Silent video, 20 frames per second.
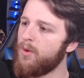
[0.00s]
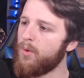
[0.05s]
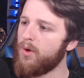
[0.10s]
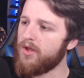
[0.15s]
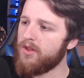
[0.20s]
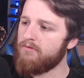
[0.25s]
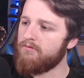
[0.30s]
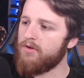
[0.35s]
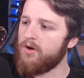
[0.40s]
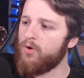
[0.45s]
We've
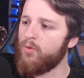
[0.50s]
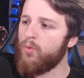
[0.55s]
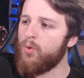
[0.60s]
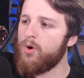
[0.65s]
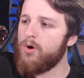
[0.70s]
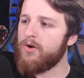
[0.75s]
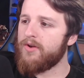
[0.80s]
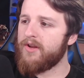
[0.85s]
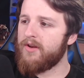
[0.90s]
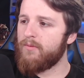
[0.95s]
got the Royal
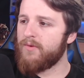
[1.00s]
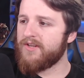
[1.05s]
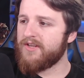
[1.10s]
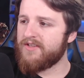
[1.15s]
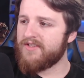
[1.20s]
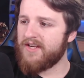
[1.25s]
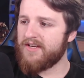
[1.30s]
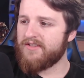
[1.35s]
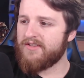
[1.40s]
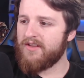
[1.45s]
Warden, which
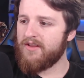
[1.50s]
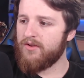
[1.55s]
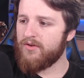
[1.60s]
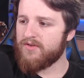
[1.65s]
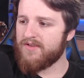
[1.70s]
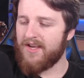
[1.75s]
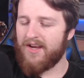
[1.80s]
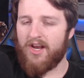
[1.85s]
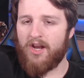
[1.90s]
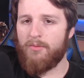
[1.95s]
essentially
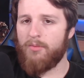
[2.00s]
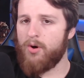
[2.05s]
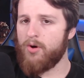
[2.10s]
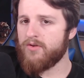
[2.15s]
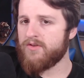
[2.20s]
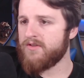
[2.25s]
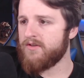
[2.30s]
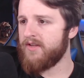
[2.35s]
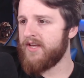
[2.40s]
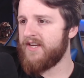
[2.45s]
looks like an
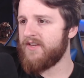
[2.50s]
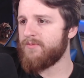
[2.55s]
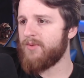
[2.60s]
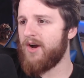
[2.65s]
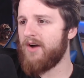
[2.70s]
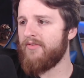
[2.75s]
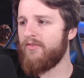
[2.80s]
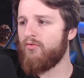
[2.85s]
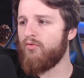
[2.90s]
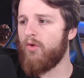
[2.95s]
immortal. He's
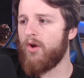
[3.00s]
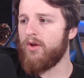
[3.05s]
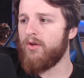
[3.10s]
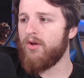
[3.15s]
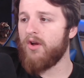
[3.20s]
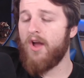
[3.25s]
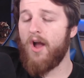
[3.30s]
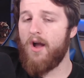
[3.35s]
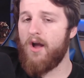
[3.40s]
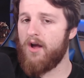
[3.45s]
part of the Royal
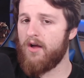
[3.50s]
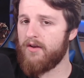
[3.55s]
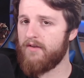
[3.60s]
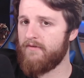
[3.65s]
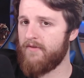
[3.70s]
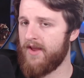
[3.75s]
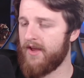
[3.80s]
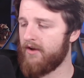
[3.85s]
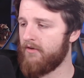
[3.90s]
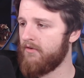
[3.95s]
Guard of
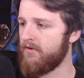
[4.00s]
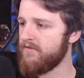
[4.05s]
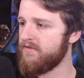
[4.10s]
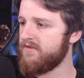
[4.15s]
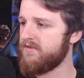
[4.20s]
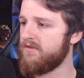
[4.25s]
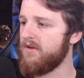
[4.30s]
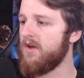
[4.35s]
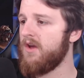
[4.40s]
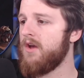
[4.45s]

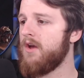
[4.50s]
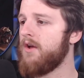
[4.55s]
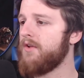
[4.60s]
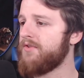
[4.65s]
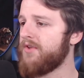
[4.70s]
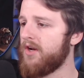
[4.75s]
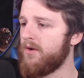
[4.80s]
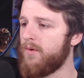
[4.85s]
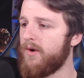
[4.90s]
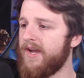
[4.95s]
Necrons.
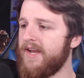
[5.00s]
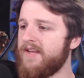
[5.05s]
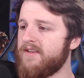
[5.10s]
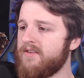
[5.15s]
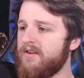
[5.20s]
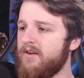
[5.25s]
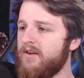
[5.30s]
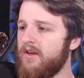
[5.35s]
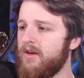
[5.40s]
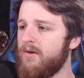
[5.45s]
Don't know what he's
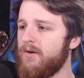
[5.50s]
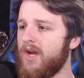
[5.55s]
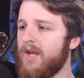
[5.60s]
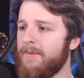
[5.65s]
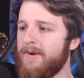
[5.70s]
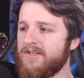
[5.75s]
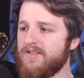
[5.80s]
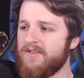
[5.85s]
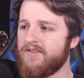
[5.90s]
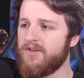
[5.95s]
going to do. I
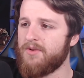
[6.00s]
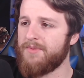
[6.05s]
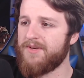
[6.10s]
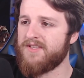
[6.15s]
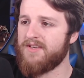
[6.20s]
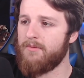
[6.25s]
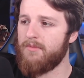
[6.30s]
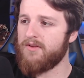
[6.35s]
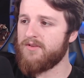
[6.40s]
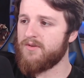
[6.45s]
imagine he's going to be
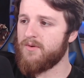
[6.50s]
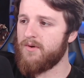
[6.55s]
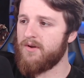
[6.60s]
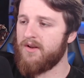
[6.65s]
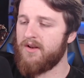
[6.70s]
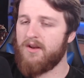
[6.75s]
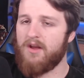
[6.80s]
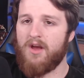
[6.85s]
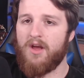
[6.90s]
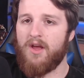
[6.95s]
similar to a
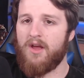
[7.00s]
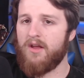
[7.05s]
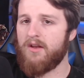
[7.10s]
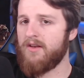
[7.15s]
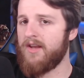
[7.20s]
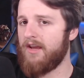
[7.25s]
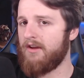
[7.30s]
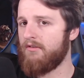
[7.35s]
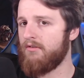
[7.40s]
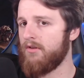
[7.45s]

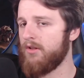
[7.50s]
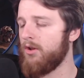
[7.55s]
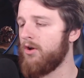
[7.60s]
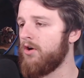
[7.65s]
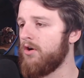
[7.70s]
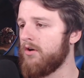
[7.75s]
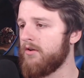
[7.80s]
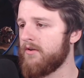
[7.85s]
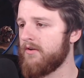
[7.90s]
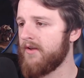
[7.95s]
Necron
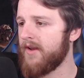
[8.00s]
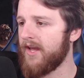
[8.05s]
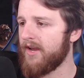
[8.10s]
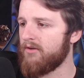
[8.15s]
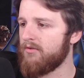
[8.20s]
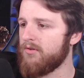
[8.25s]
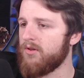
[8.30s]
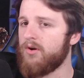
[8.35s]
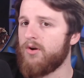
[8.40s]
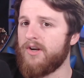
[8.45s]
Lord. A
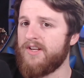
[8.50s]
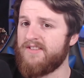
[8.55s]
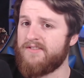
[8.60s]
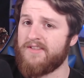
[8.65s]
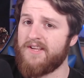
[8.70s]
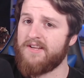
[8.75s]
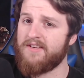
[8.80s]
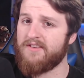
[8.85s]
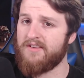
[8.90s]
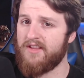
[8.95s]
Necron Lord is
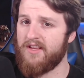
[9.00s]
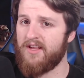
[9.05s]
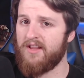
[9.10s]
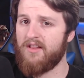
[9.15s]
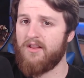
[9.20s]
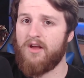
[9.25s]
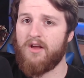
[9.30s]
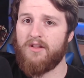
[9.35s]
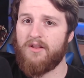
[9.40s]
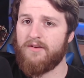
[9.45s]
essentially
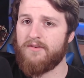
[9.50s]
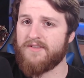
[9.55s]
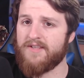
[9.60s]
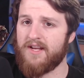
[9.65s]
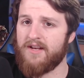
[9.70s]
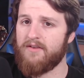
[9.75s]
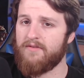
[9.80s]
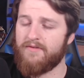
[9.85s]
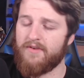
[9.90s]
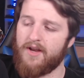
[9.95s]
a
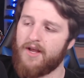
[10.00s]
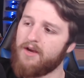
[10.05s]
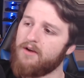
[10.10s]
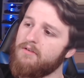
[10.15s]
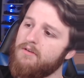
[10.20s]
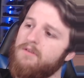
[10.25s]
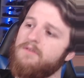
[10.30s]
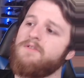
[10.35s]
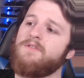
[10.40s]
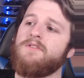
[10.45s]
lieutenant for
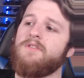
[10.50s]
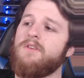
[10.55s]
Necrons.